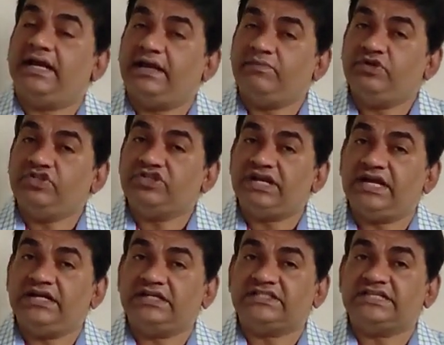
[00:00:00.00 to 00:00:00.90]
mutual
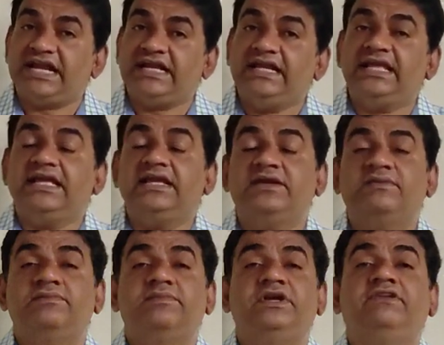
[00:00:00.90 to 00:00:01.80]
understanding
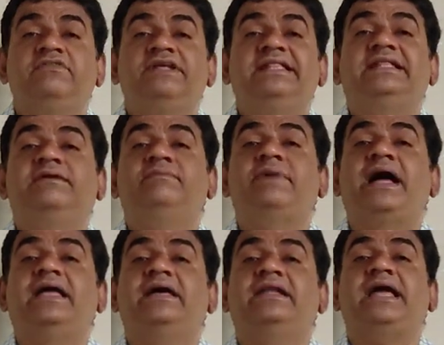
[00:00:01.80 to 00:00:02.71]
between the
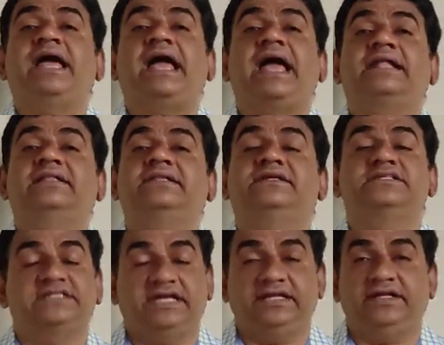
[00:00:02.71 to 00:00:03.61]
buyer and the
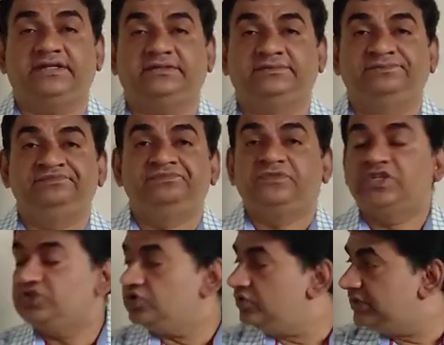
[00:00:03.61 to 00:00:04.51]
seller.
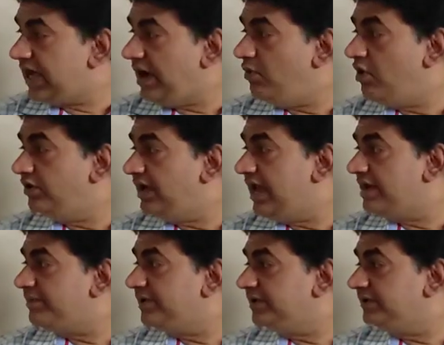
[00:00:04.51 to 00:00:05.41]
So now what will
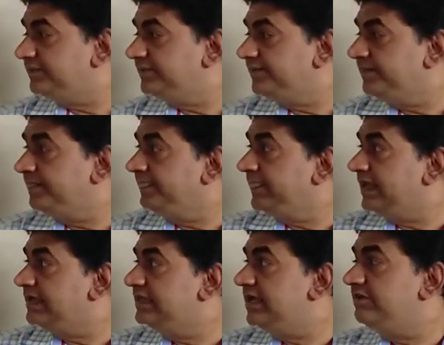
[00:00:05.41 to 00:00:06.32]
happen?
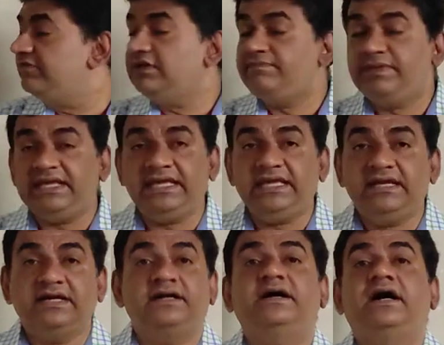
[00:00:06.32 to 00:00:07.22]
There will
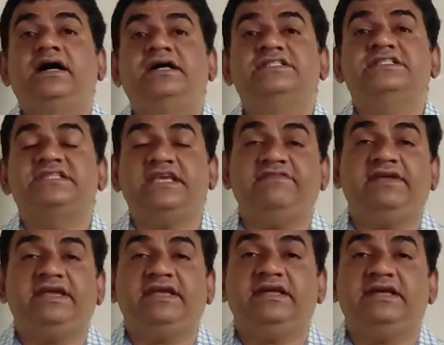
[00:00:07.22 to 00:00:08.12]
be a
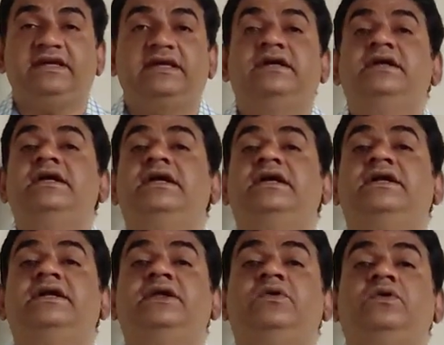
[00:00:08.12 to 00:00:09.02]
saving
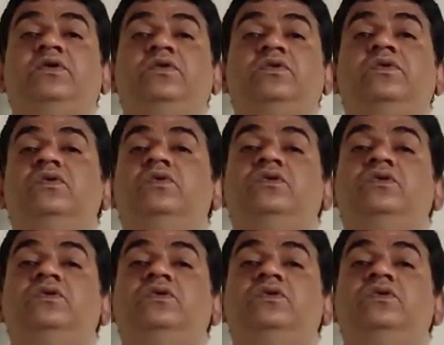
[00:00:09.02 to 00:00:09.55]
due to